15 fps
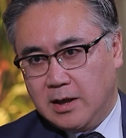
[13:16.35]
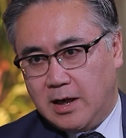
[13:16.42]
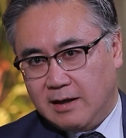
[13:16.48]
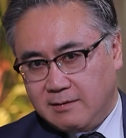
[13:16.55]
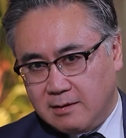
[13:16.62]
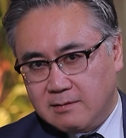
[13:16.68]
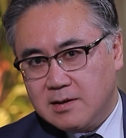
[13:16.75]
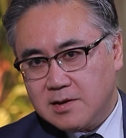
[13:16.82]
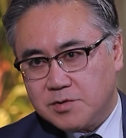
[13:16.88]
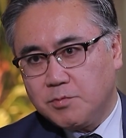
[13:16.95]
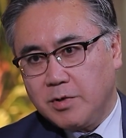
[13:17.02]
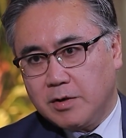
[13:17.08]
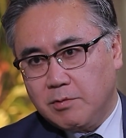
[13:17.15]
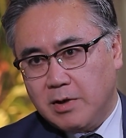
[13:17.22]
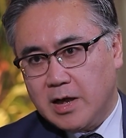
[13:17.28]
I think this
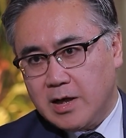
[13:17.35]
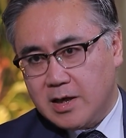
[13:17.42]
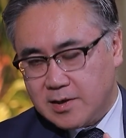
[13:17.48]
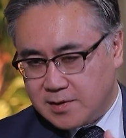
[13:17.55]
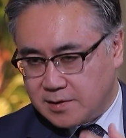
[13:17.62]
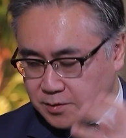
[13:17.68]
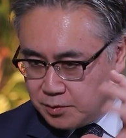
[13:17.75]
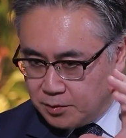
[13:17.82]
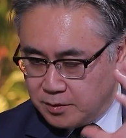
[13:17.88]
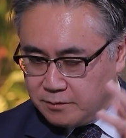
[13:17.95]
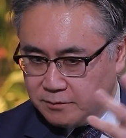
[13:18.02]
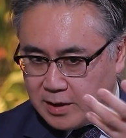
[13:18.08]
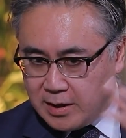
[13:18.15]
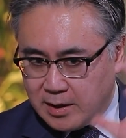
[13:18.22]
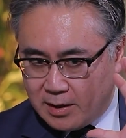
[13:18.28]
requires sort
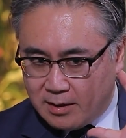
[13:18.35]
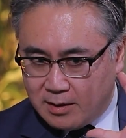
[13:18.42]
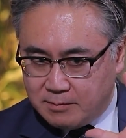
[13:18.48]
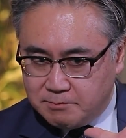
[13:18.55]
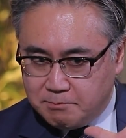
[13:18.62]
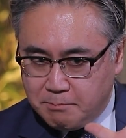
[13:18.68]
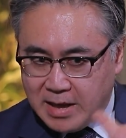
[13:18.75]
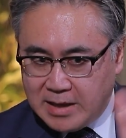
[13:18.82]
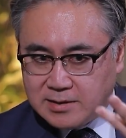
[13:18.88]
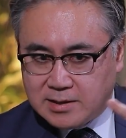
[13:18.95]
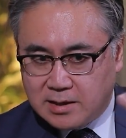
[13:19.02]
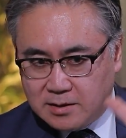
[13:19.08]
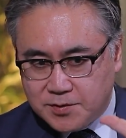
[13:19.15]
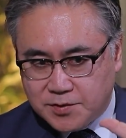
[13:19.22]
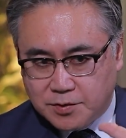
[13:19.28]
of a
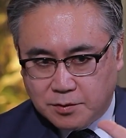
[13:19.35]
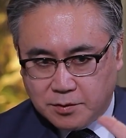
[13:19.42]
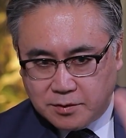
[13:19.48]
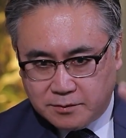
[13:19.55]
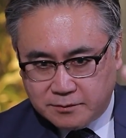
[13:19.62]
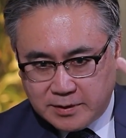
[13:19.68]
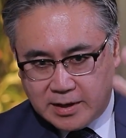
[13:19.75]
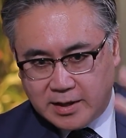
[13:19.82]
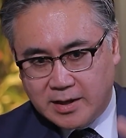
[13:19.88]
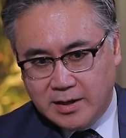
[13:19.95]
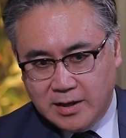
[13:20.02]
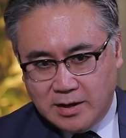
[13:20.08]
mental sort of a